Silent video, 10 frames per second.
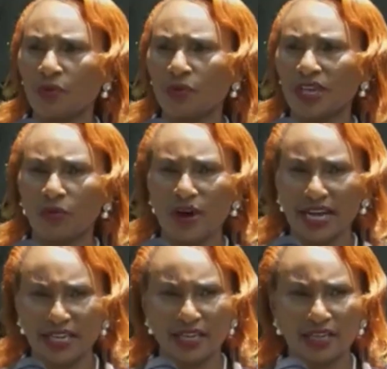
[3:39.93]
we are
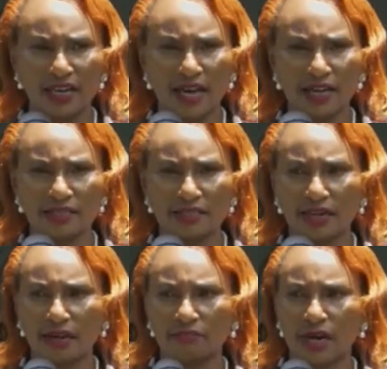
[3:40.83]
working as
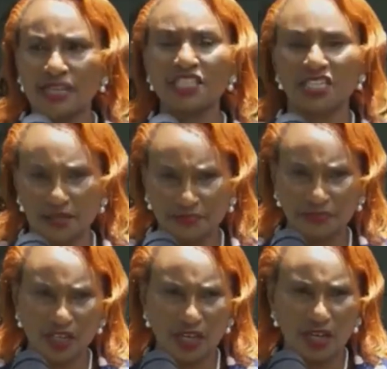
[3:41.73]
a team
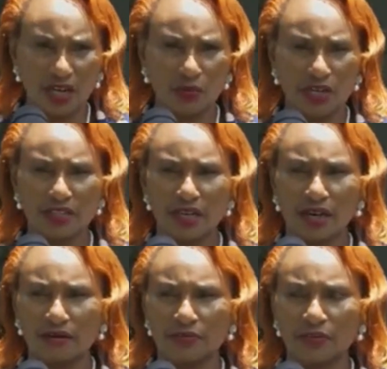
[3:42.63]
with
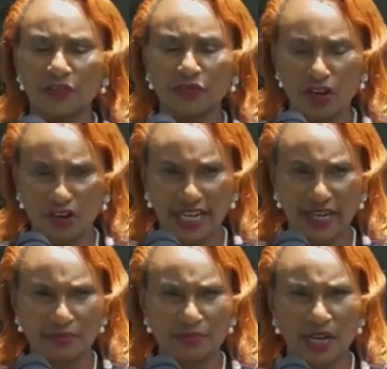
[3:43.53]
a
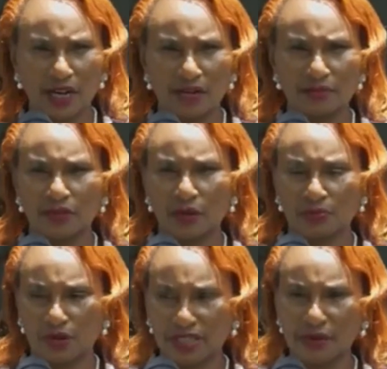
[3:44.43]
FLOCA
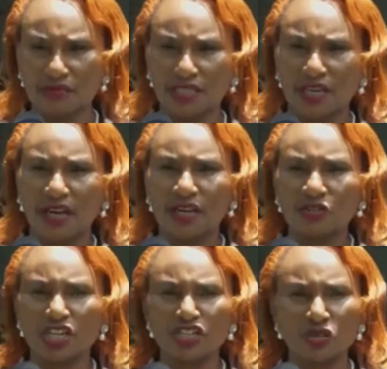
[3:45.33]
programs
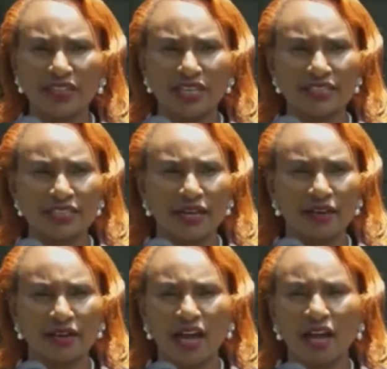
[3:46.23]
to ensure
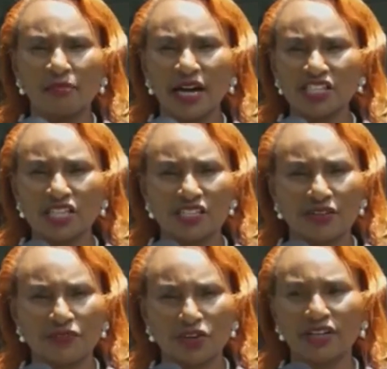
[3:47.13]
that much as the
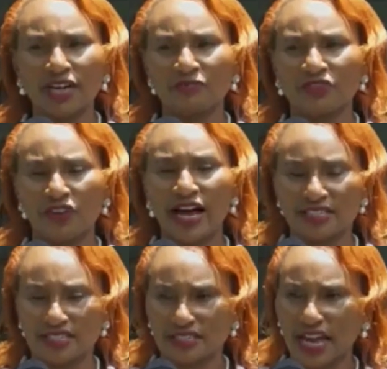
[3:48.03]
FLOCA
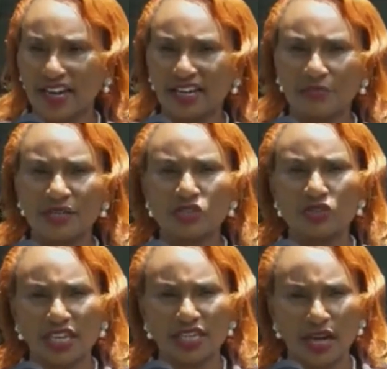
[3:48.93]
funds are coming to
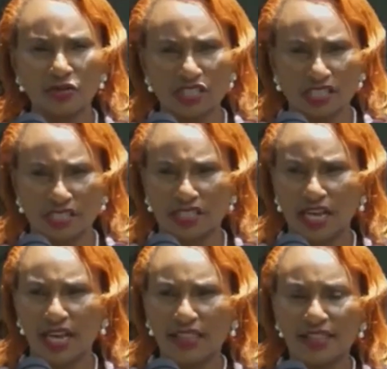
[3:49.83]
the counties,
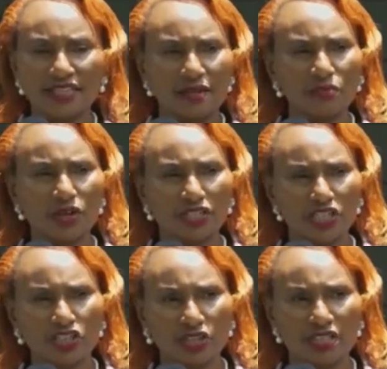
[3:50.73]
there are some
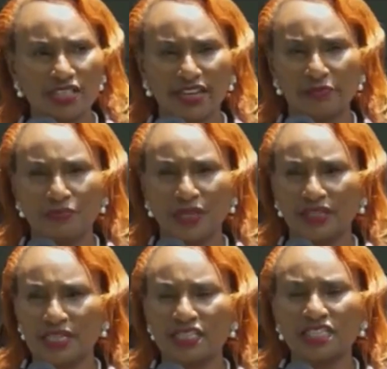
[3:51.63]
conditions that have
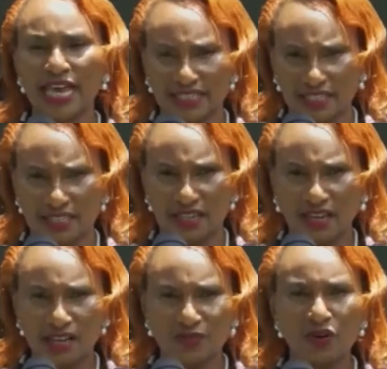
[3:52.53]
been set
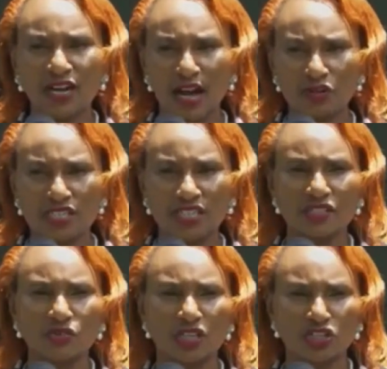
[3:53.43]
for counties
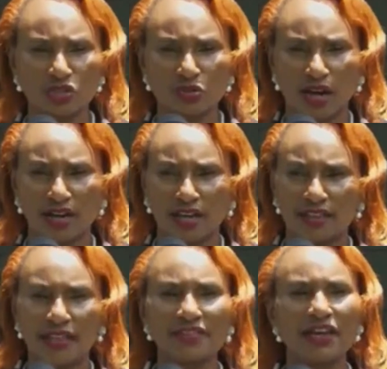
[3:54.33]
to ensure
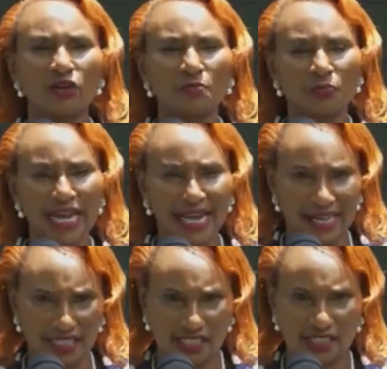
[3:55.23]
that they are
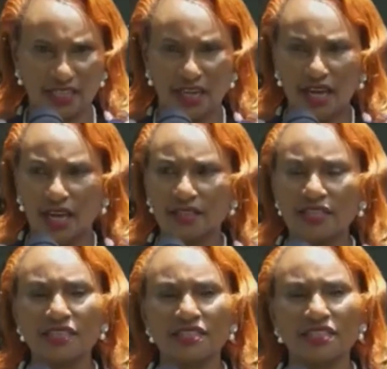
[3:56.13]
compliant.
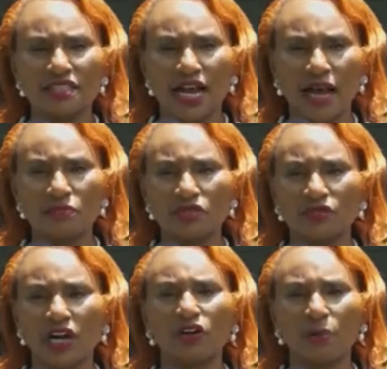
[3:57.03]
This is in terms of
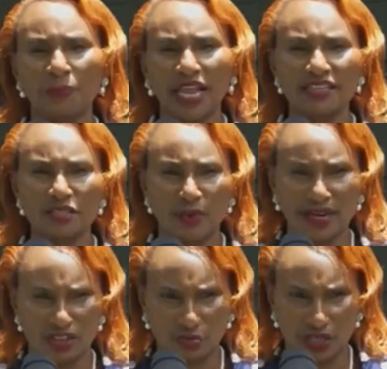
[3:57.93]
a complaints
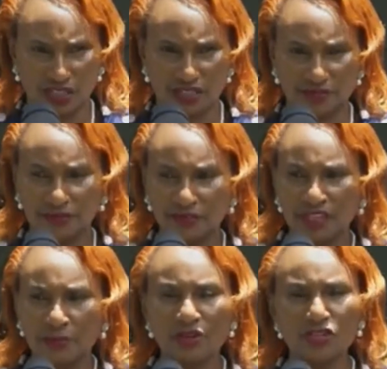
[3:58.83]
management,
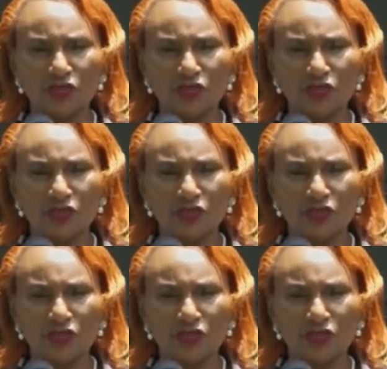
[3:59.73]
because